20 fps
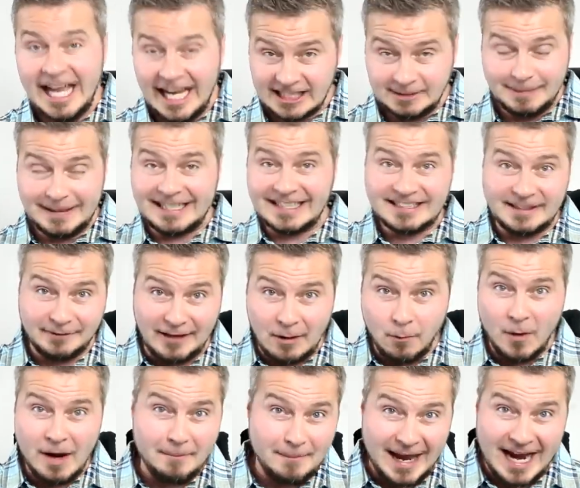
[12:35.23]
is because if they
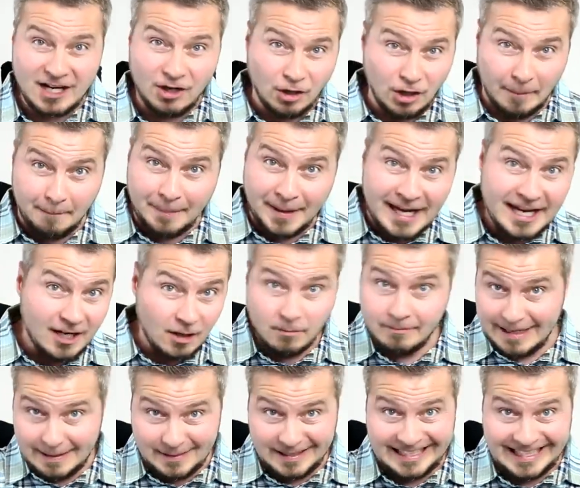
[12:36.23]
went back on appeal,
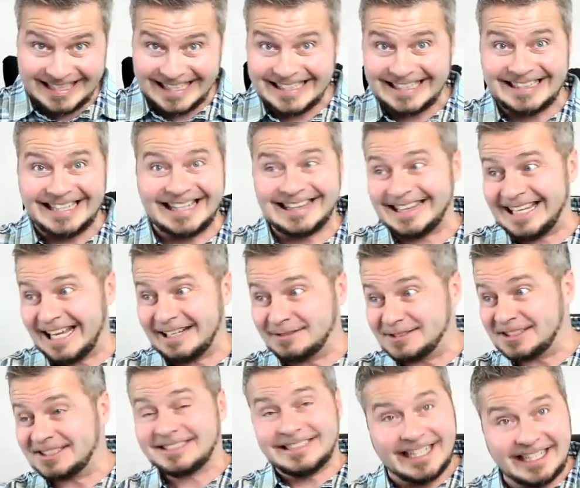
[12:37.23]
maybe they could get that
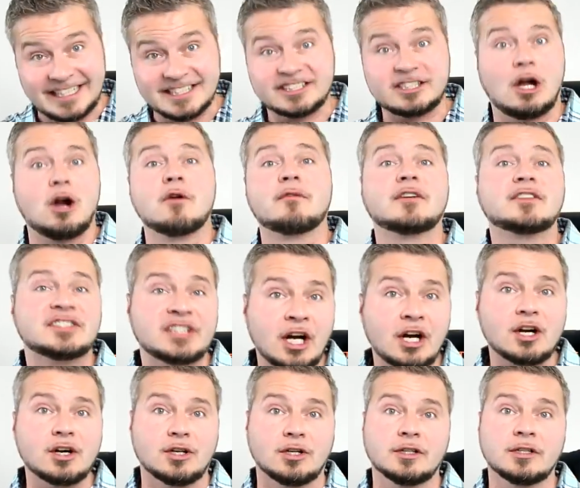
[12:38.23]
life sentence
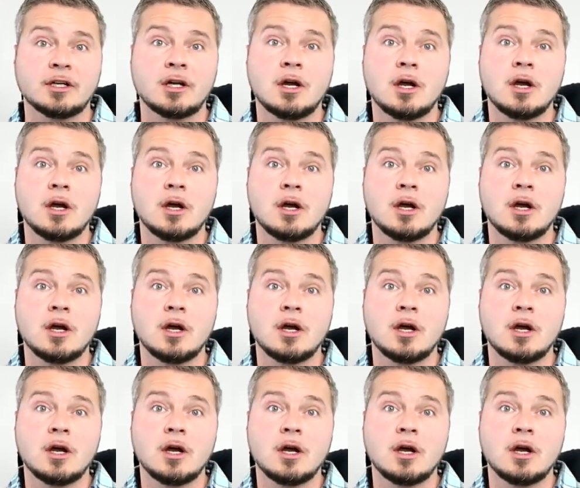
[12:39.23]
overturned.